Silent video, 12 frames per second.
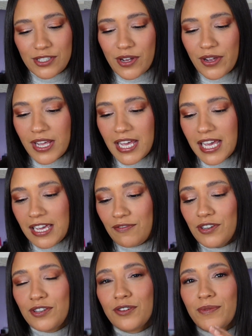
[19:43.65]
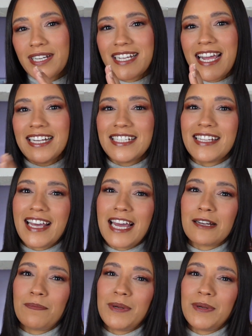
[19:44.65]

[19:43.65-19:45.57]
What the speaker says: So if you do want to enter that,